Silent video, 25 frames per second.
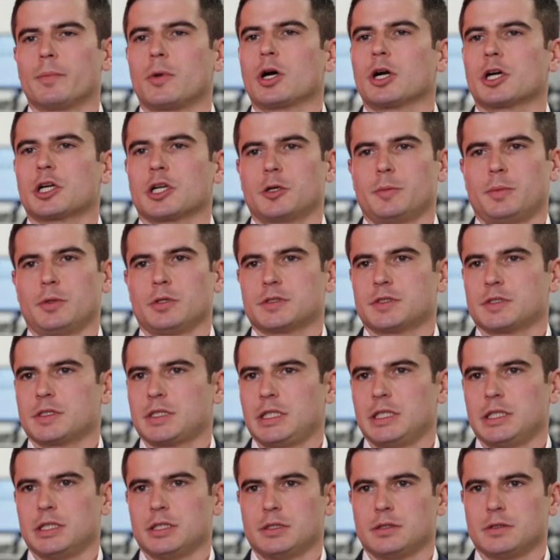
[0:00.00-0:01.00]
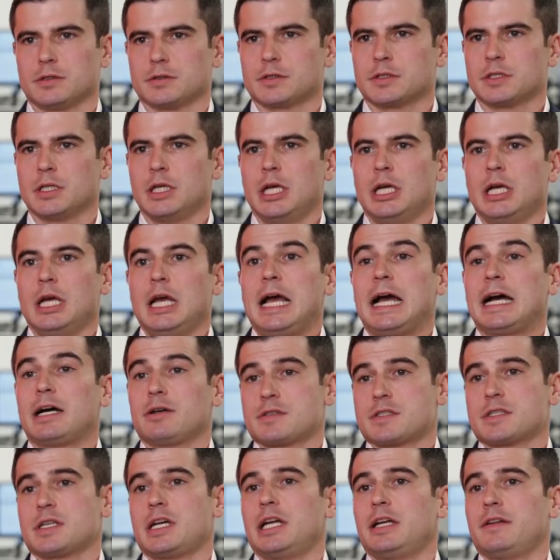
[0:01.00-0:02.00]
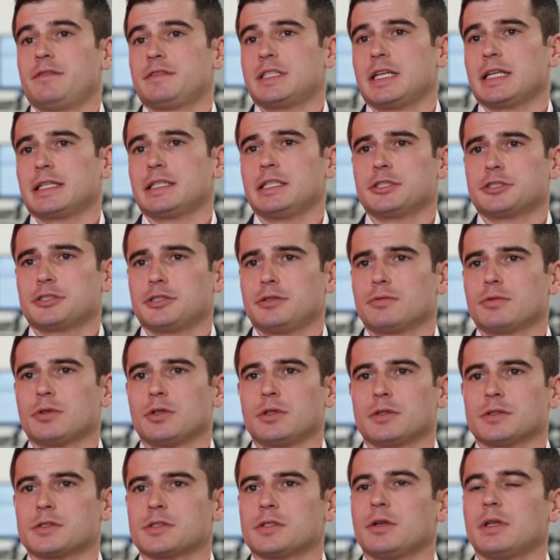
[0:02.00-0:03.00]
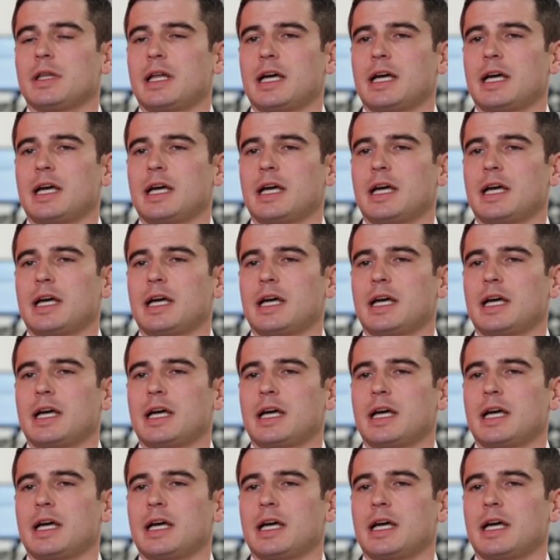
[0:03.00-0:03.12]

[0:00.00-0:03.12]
marketable skills outside of technician roles. So a